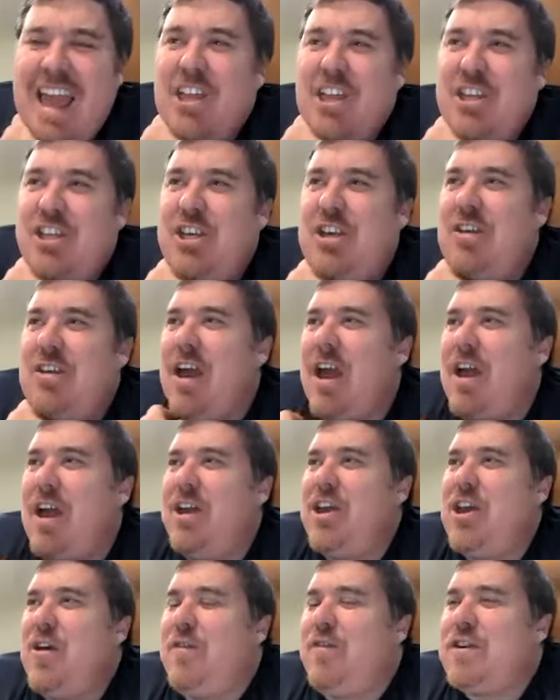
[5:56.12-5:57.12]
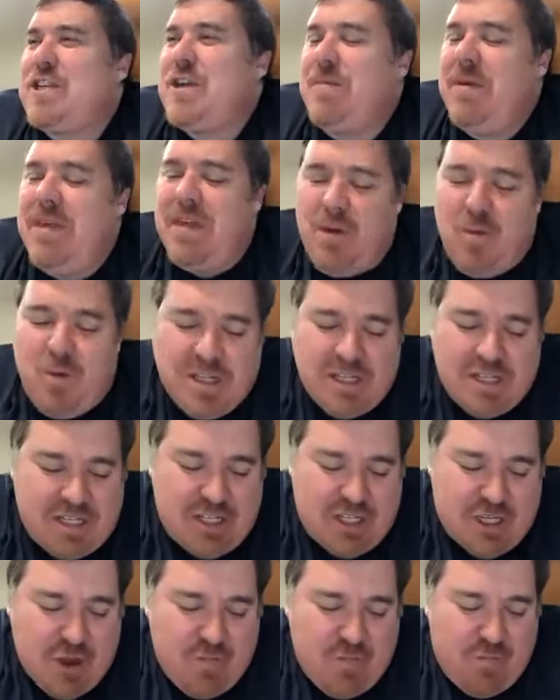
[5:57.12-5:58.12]
you, for somebody that wasn't
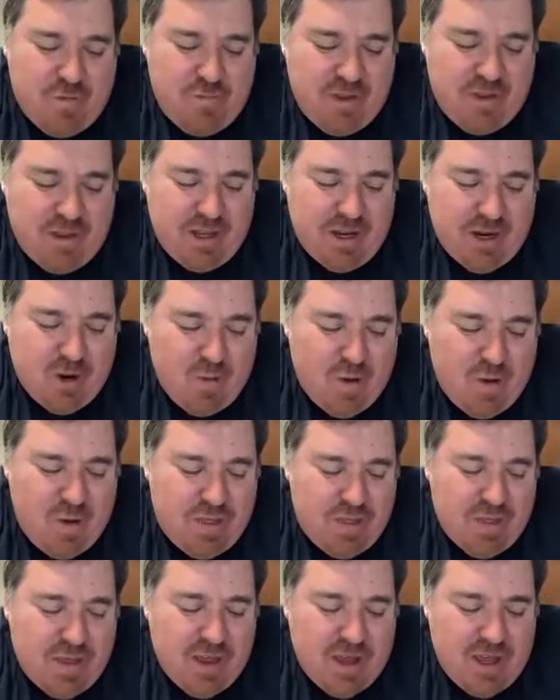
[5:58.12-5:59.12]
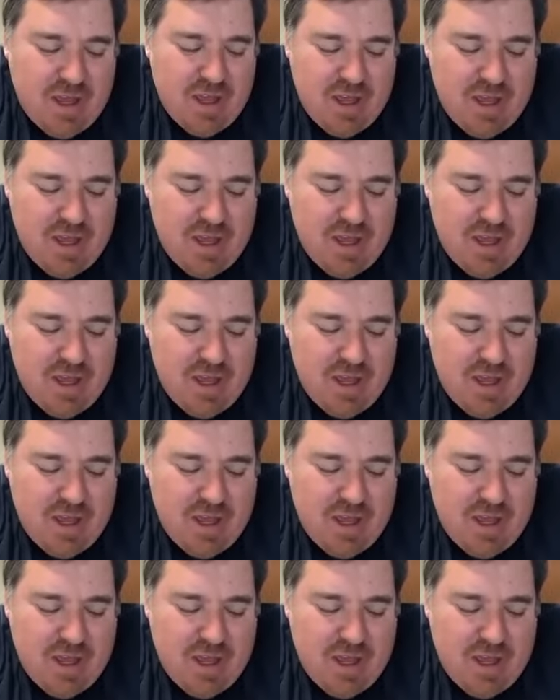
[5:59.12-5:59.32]
so familiar with the